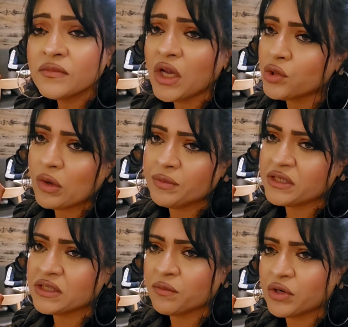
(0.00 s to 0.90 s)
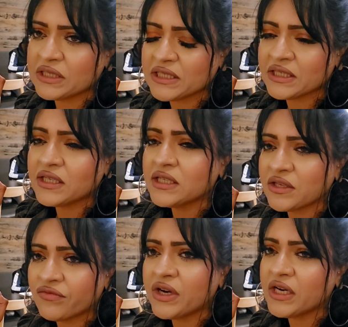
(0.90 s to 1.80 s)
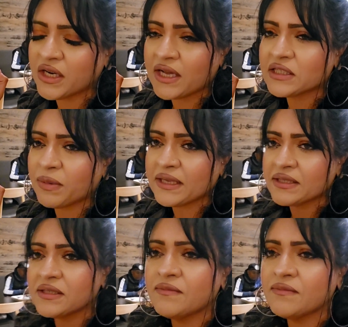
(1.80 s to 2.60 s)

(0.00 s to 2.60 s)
you won't be disappointed it's a really nice place